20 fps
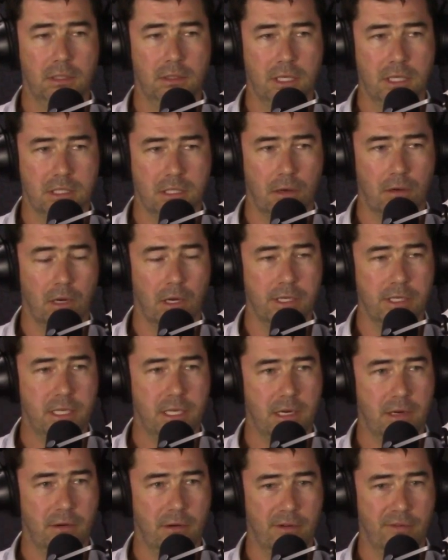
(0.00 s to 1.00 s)
this whole
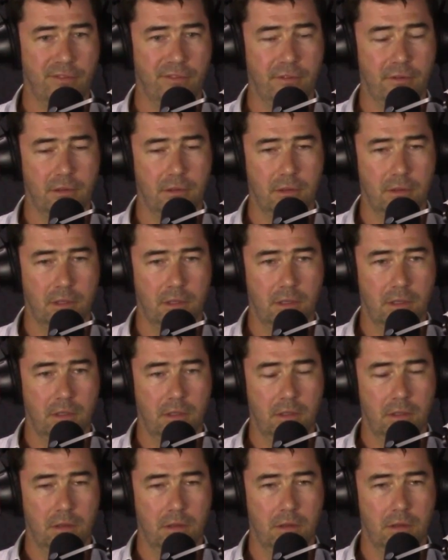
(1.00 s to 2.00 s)
idea of
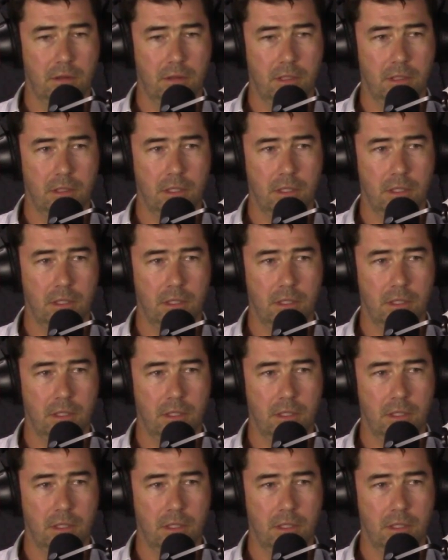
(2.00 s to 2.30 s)
the